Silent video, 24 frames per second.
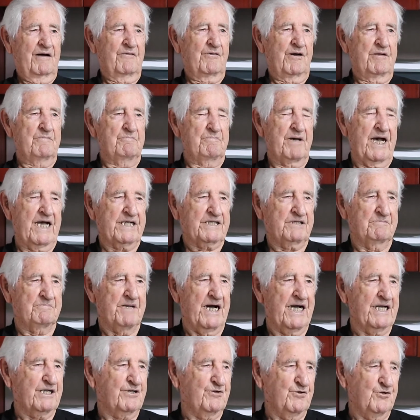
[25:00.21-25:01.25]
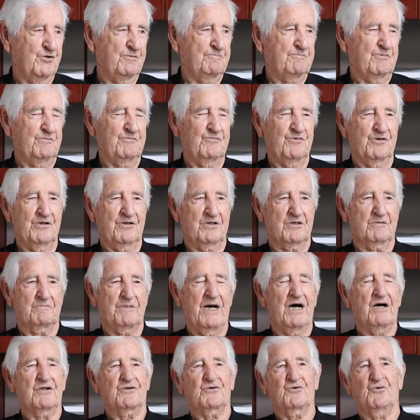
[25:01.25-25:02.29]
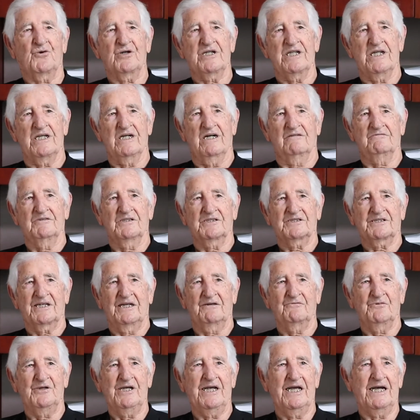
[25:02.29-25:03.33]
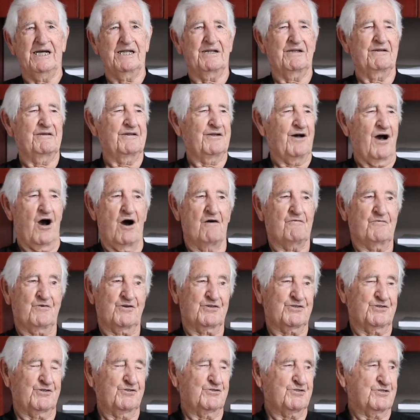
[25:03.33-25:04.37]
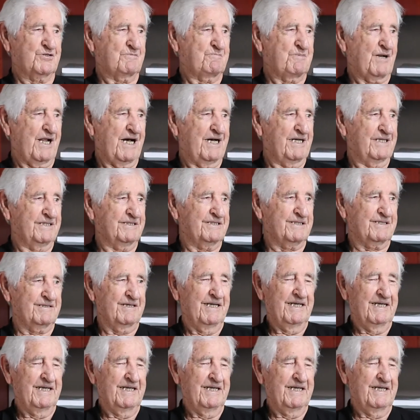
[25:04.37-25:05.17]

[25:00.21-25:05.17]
went back to my group with about 20 of us, and we had officer supplies.